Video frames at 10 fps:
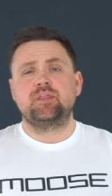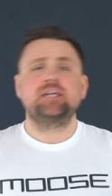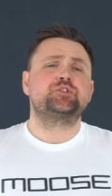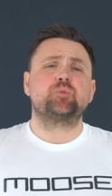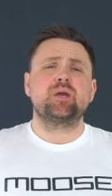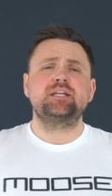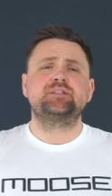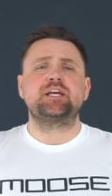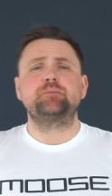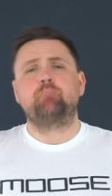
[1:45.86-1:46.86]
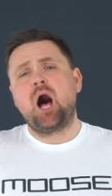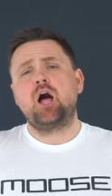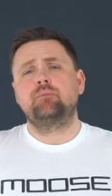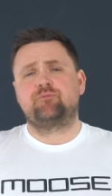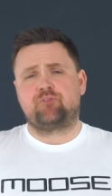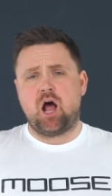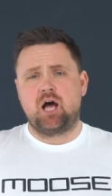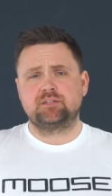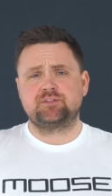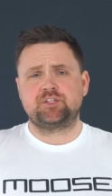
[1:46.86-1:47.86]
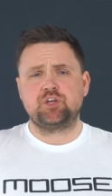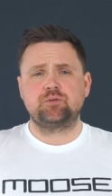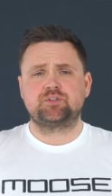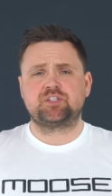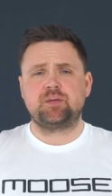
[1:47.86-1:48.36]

These reeds and palm fronds used